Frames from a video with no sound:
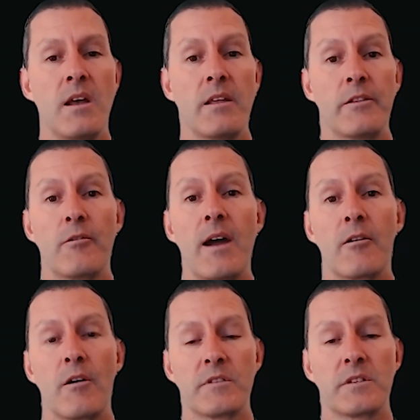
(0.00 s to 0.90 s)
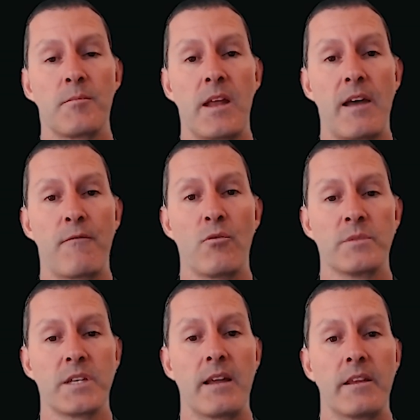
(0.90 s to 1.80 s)
There are obviously
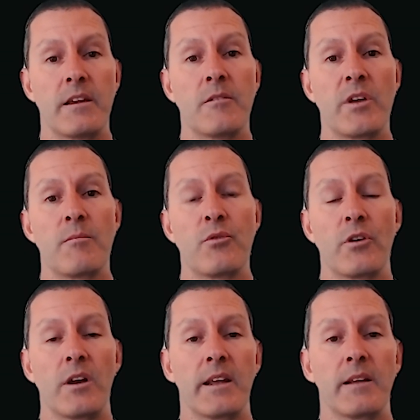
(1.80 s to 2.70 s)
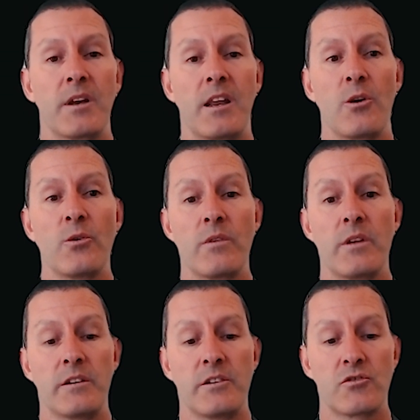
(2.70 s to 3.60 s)
platforms out there, and we can put a link below
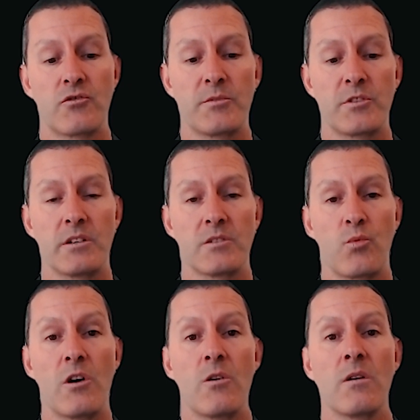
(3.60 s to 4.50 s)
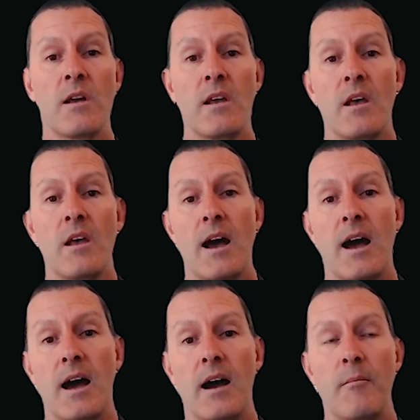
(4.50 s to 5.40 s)
in the description as well.
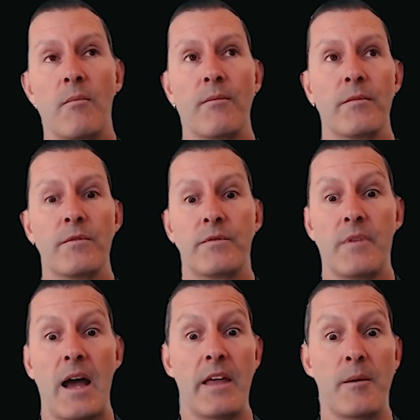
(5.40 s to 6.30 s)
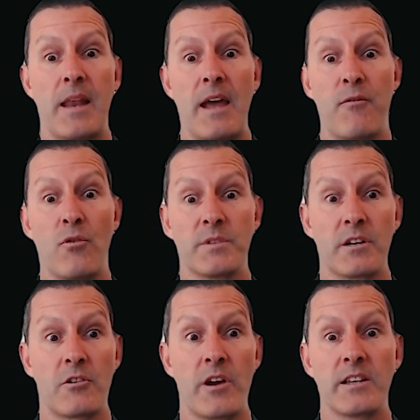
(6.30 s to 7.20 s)
Other platforms
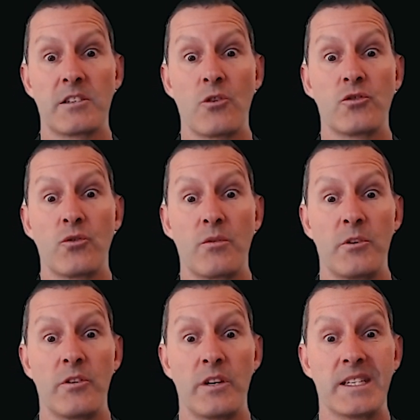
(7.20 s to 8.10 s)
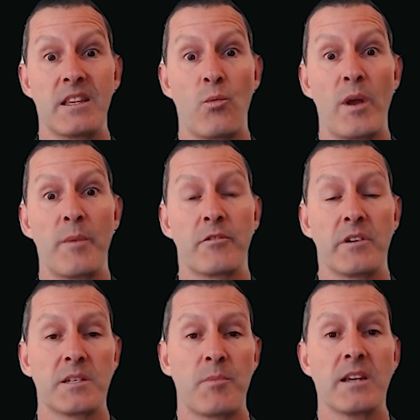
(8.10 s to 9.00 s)
that create social communities in the Web
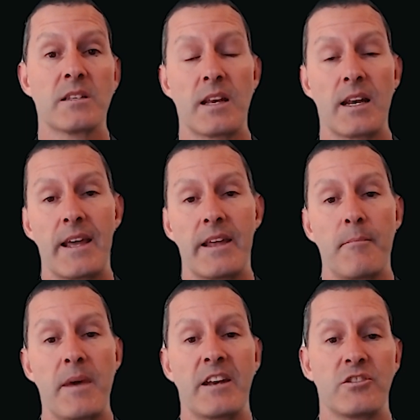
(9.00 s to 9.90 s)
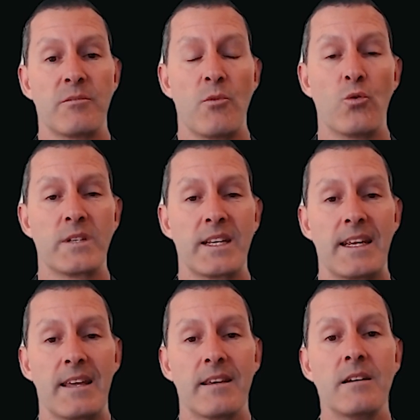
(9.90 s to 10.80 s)
3 space that allow you to manage them all
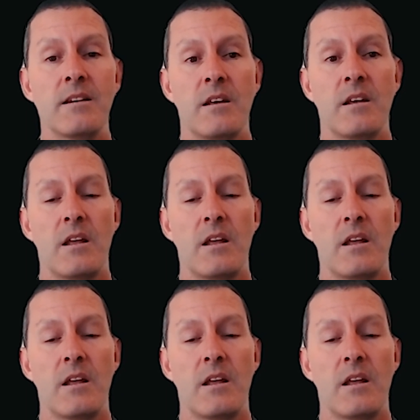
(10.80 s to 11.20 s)
together.